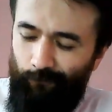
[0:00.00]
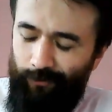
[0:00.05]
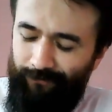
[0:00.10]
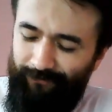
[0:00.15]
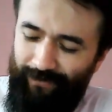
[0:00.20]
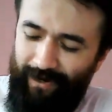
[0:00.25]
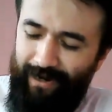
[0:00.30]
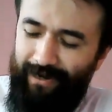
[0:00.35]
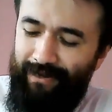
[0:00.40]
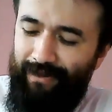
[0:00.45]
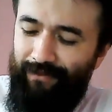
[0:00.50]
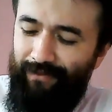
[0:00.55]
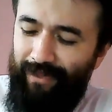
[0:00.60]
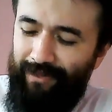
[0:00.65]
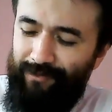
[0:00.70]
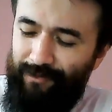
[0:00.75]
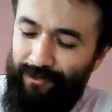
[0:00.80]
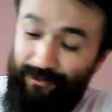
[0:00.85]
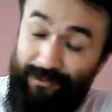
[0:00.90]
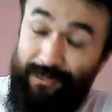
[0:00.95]
we find
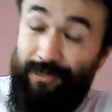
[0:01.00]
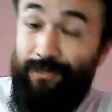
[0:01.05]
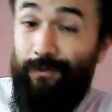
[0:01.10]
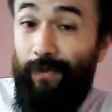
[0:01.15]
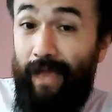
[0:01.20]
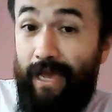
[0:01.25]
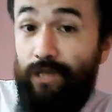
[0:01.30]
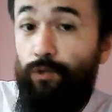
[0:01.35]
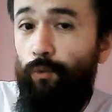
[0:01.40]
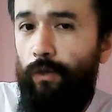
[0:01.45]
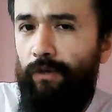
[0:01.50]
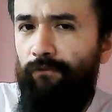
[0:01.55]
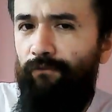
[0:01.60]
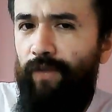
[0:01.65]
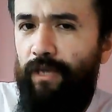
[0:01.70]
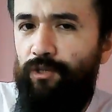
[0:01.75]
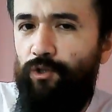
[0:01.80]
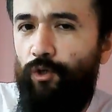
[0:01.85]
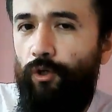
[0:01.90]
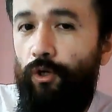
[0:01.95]
that just as last week,
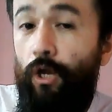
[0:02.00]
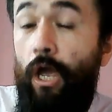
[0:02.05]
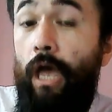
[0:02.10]
Feser